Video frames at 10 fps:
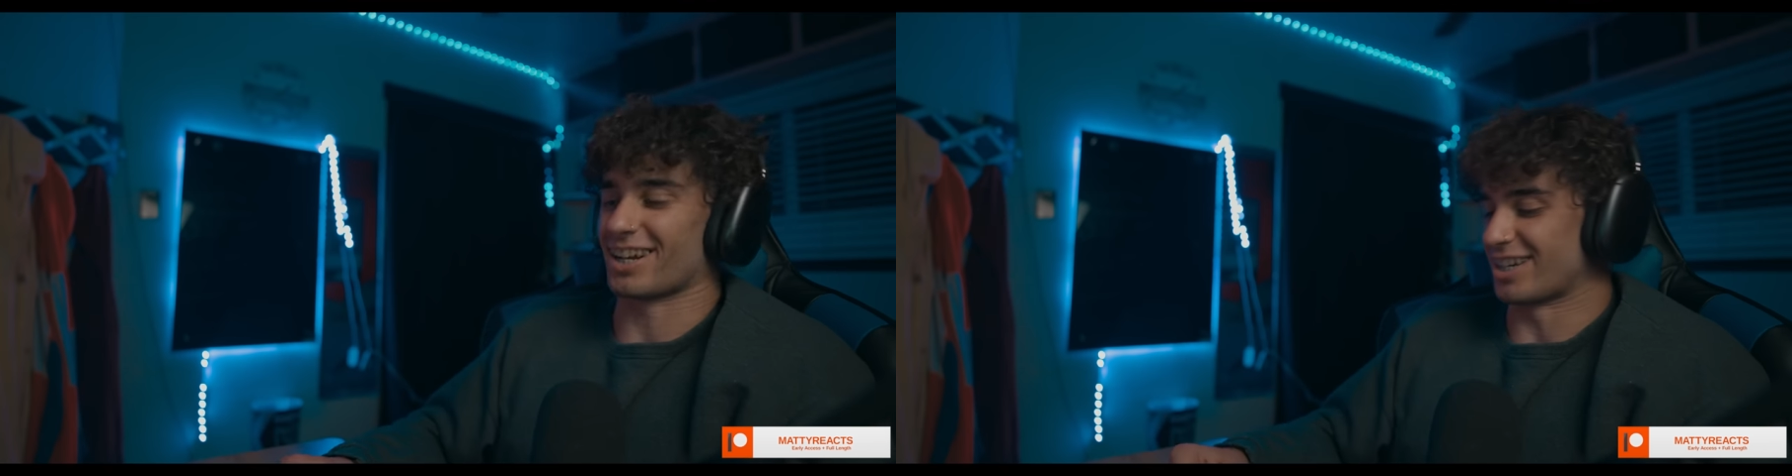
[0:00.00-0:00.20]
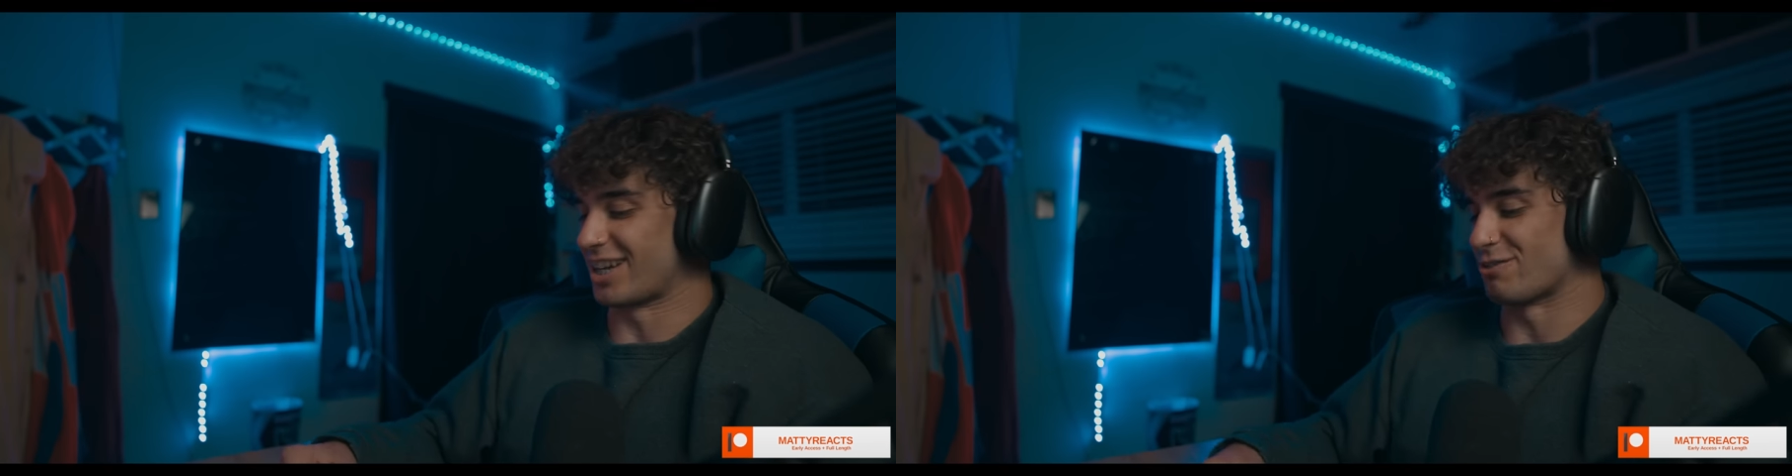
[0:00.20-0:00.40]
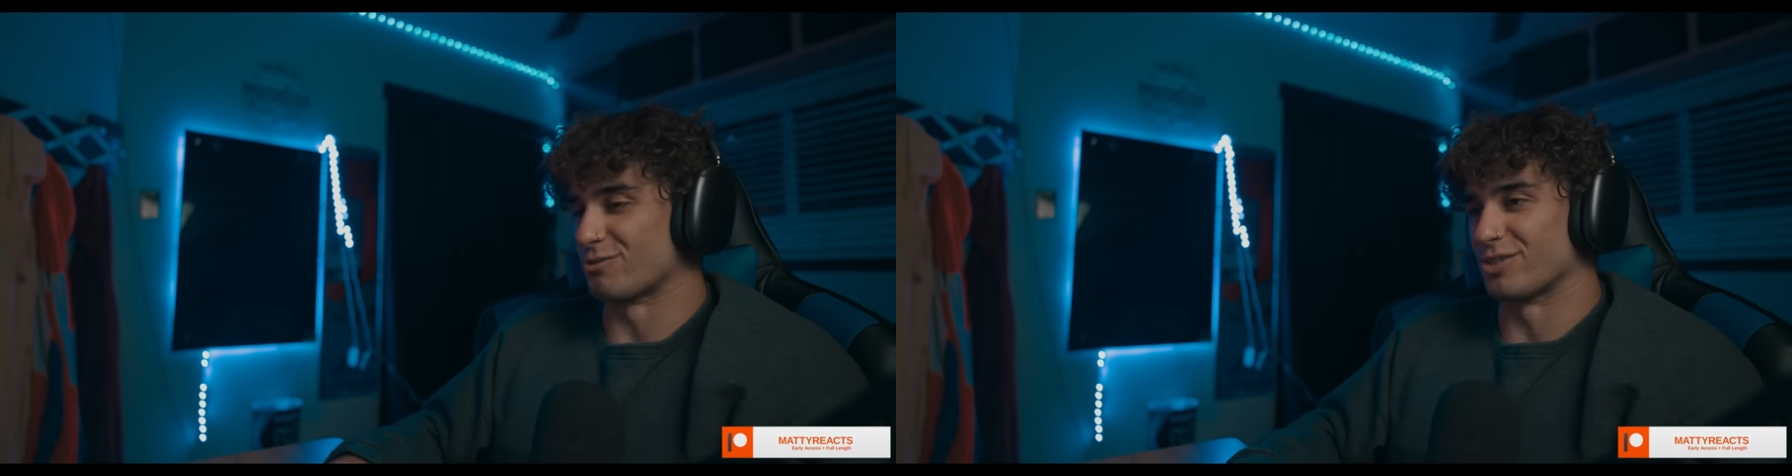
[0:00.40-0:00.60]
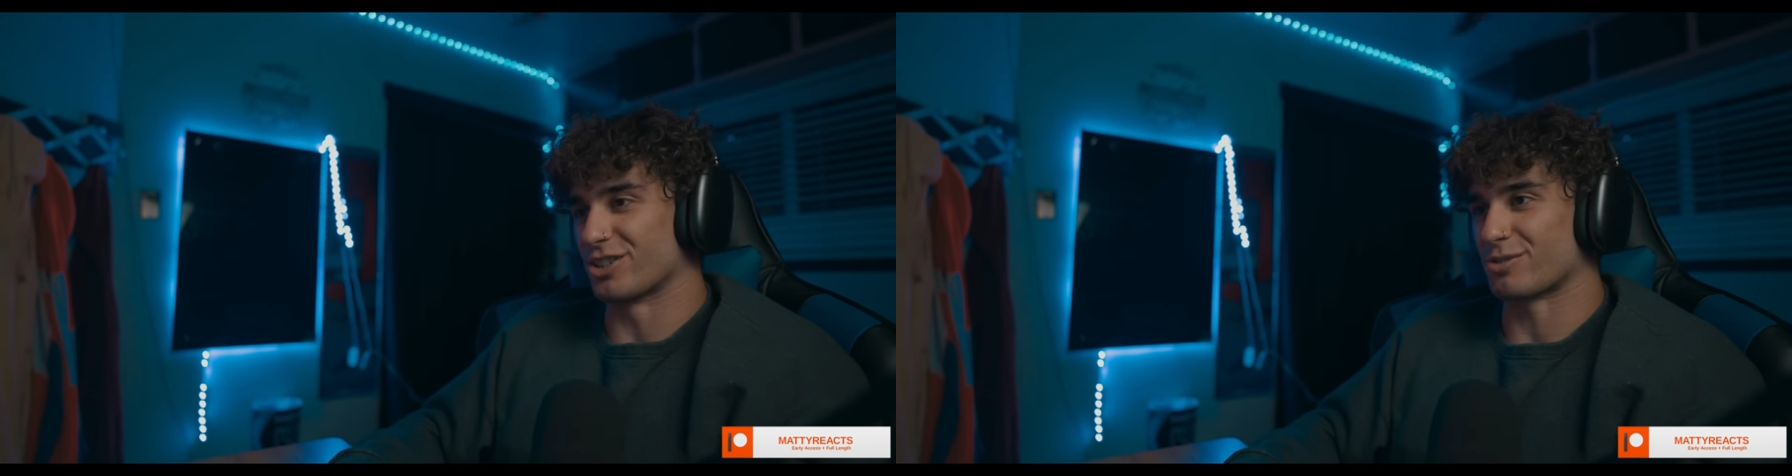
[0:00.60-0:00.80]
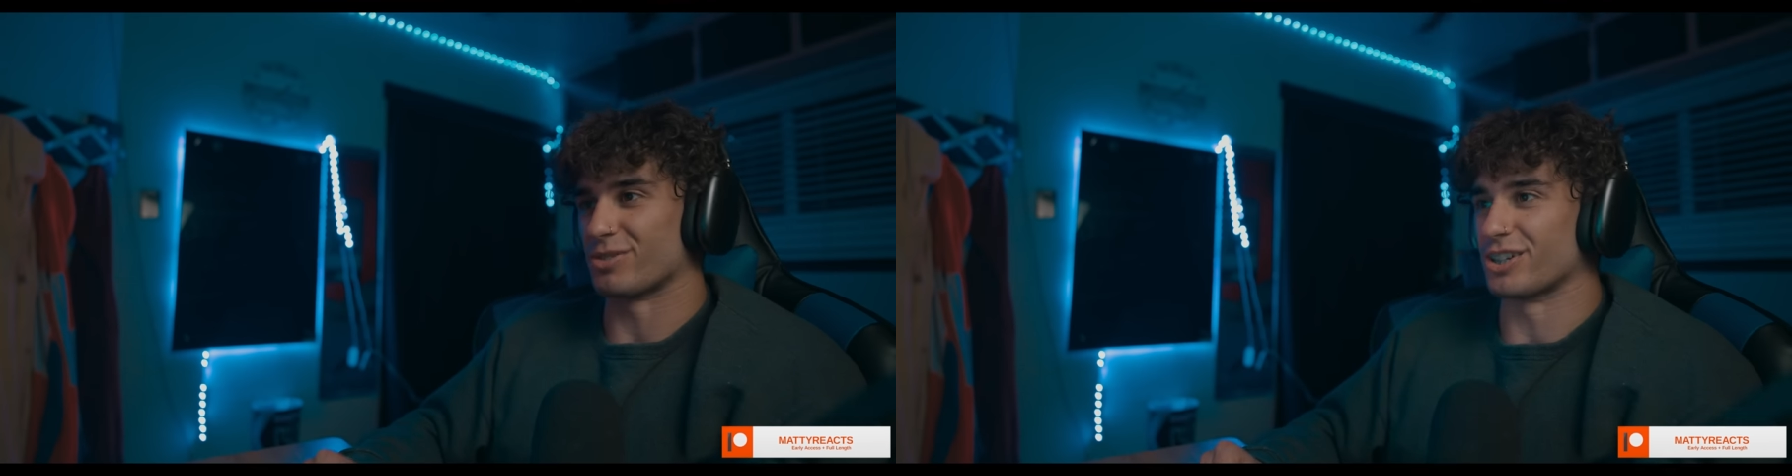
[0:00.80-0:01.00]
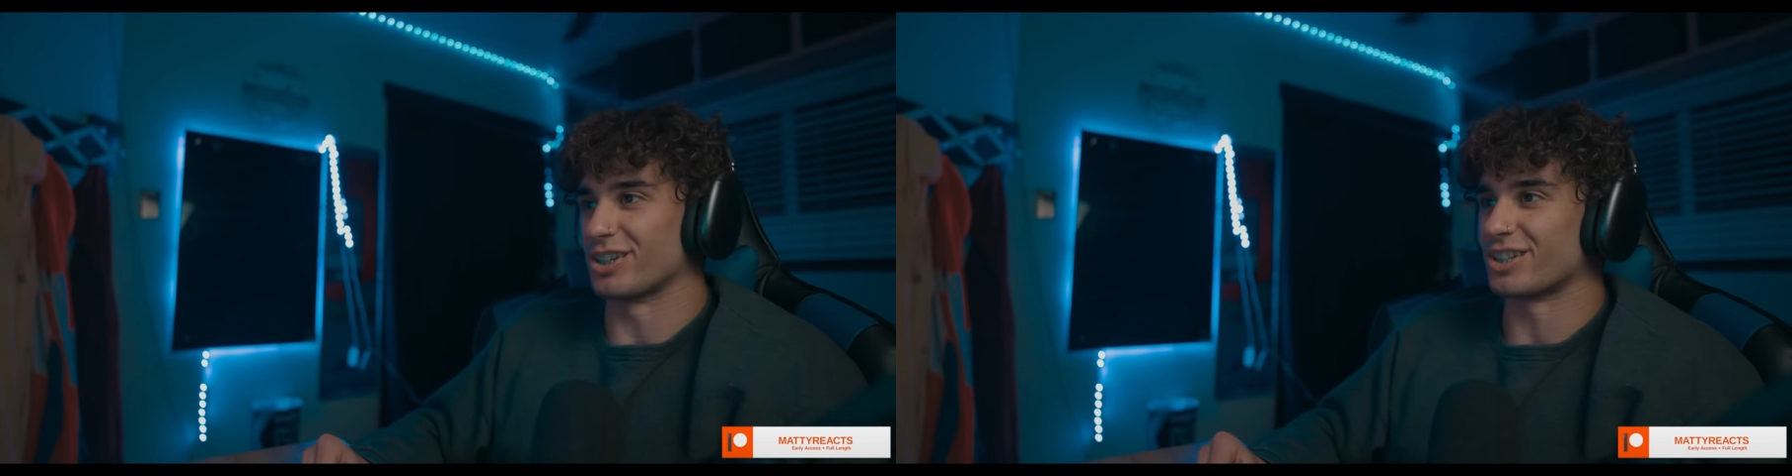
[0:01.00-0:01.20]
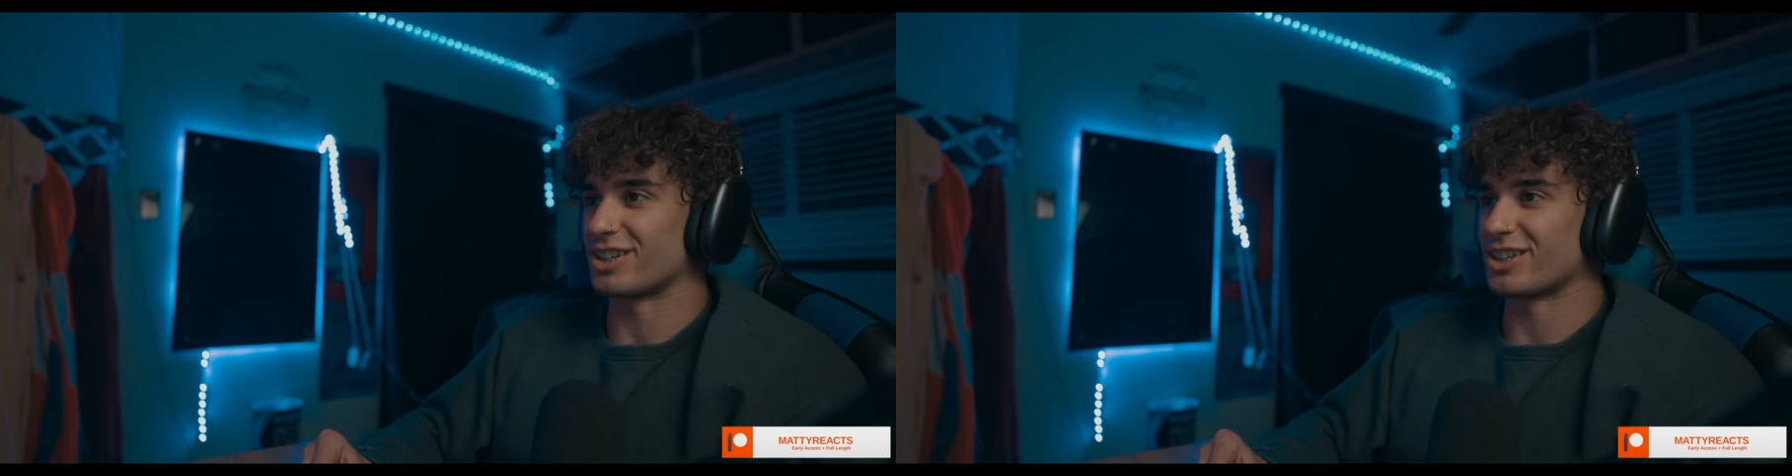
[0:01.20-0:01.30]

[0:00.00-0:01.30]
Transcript: die from this, but...